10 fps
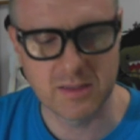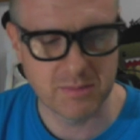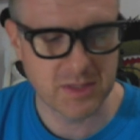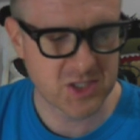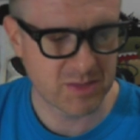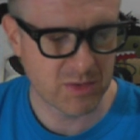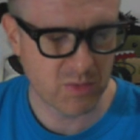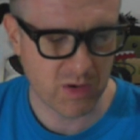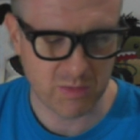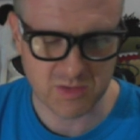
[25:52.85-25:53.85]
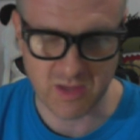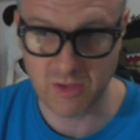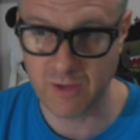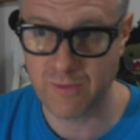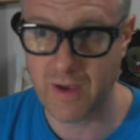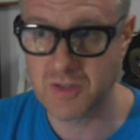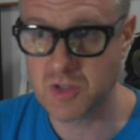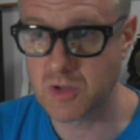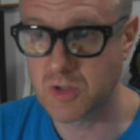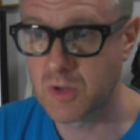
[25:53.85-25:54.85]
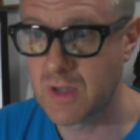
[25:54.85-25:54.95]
in midsummer where it was like 35 in Tokyo,